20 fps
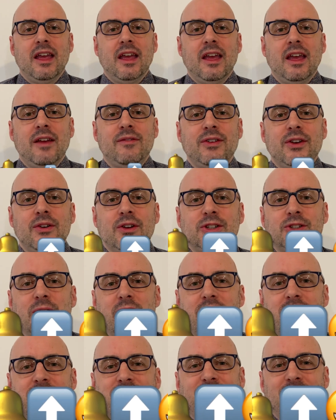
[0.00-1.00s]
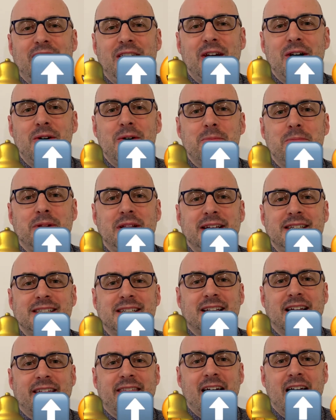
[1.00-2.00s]
If you enjoyed this video, please
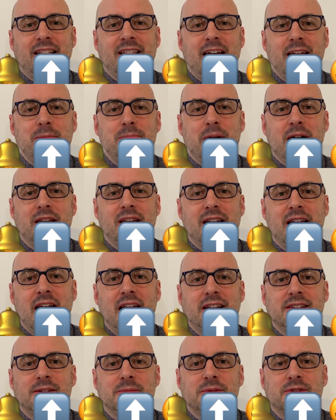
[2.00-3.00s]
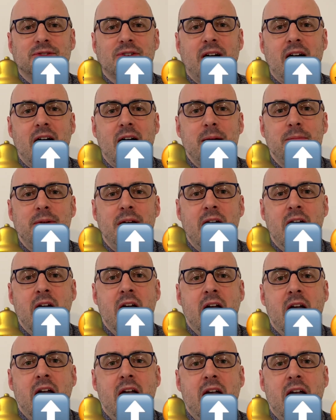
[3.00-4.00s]
click that like button and subscribe,
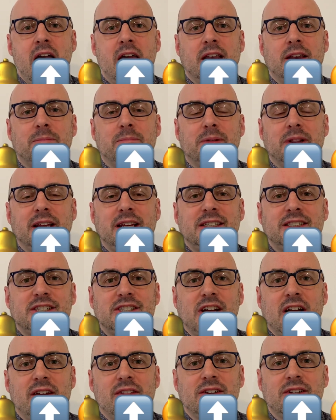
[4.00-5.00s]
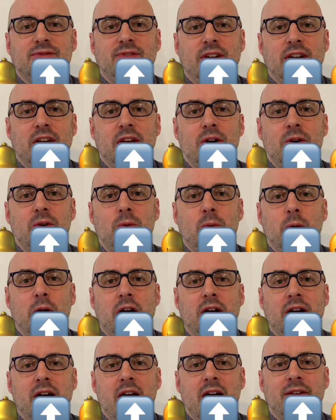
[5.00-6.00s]
and please share this video
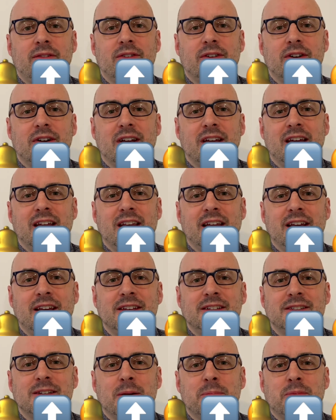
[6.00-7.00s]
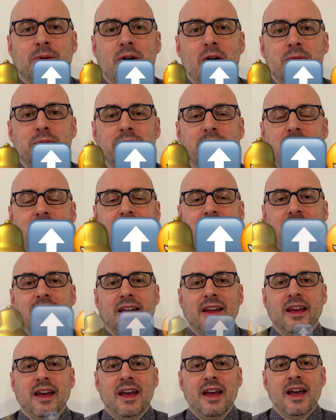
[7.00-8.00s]
wherever it is appropriate.
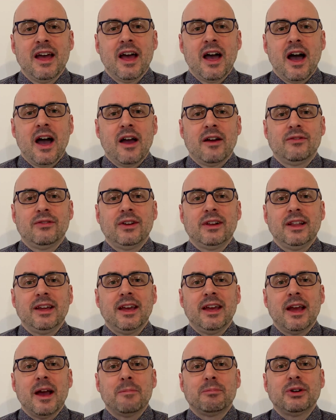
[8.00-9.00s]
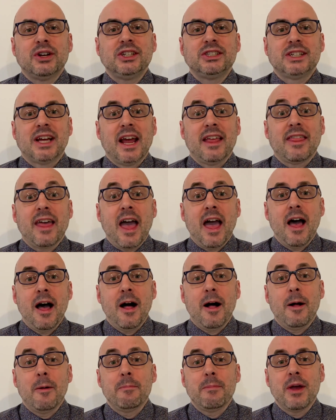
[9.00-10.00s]
I really appreciate the
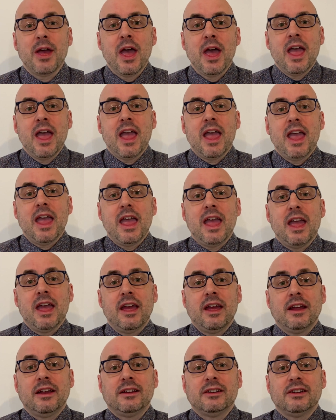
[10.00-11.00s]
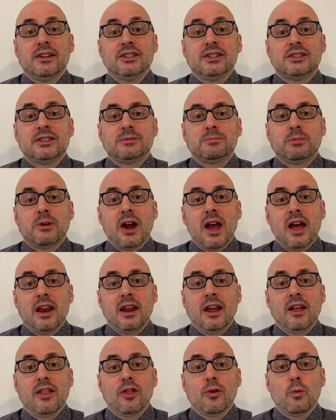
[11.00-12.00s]
help in
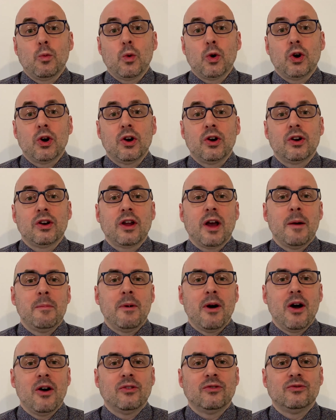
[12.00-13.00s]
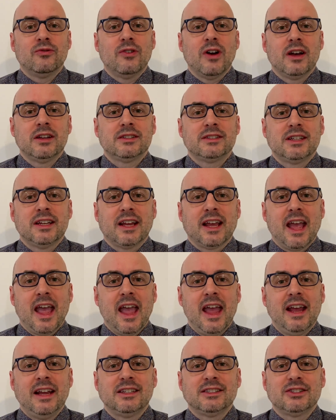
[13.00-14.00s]
spreading the word about rustic
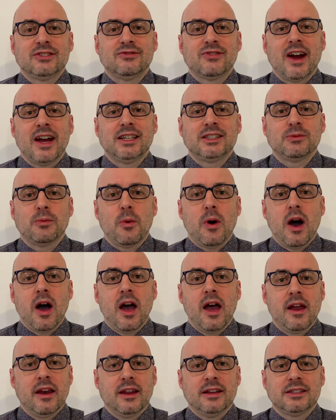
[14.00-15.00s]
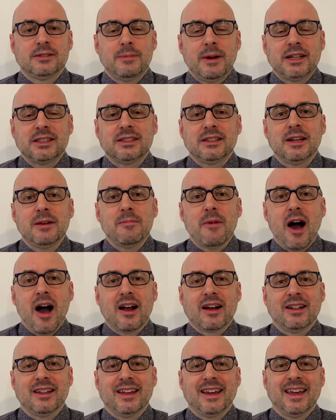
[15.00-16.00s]
Asian rice wine, especially
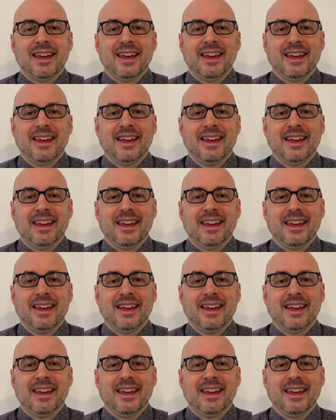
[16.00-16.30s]
makgeolli.